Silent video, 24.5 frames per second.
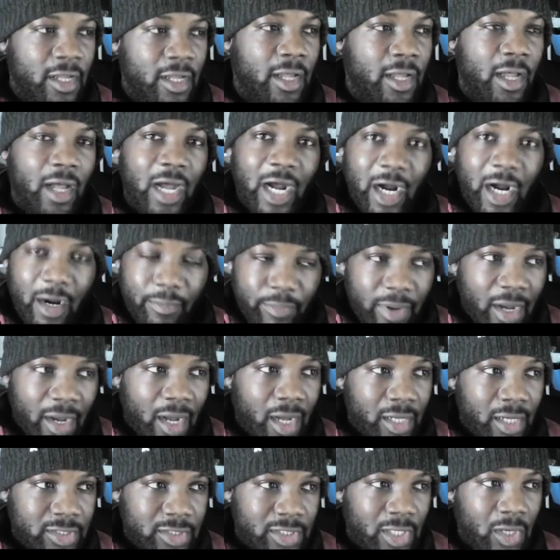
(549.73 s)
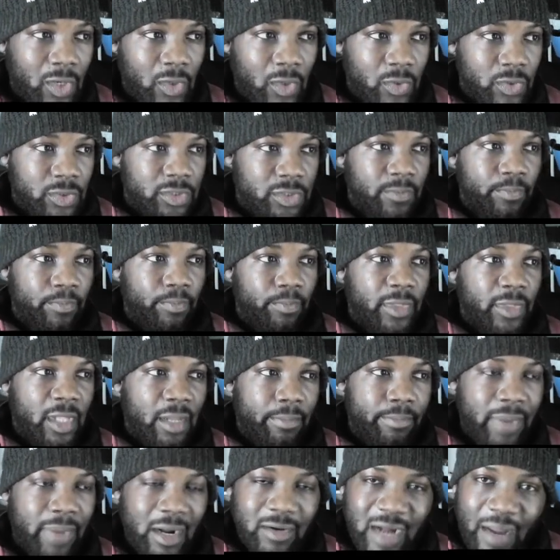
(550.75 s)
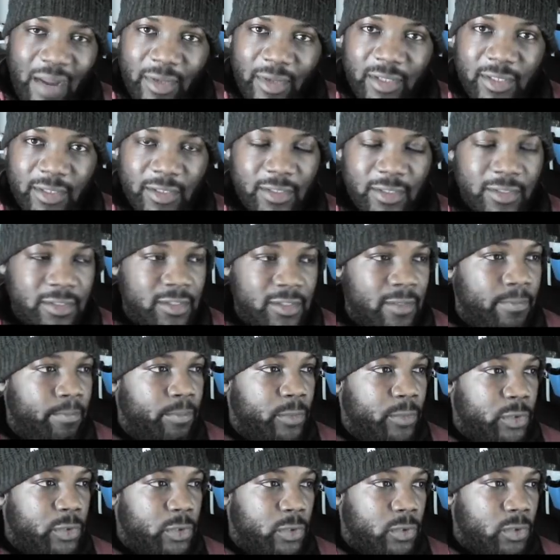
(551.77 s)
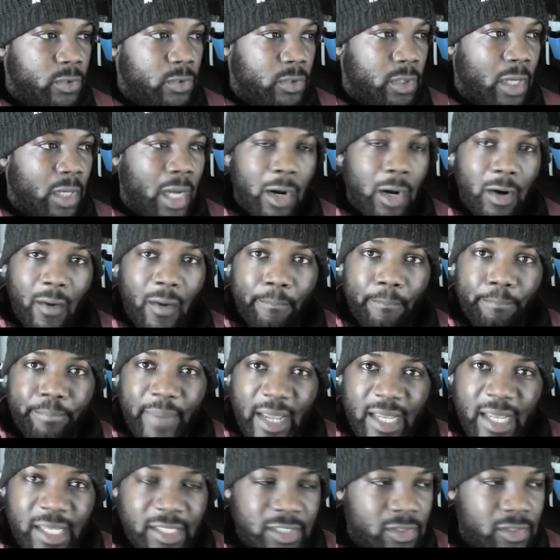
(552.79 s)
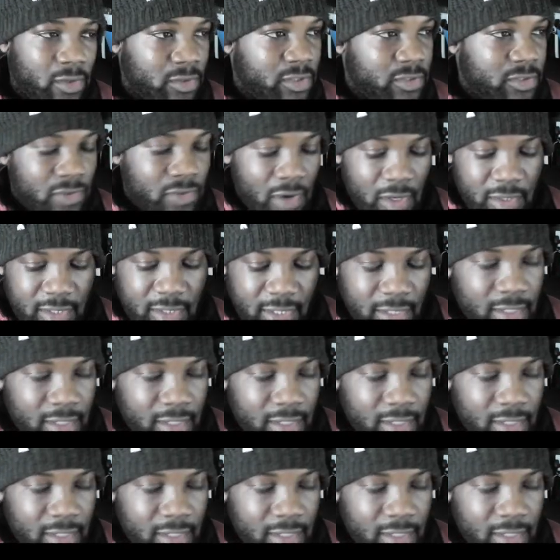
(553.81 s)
or pass those parameters to our base constructor.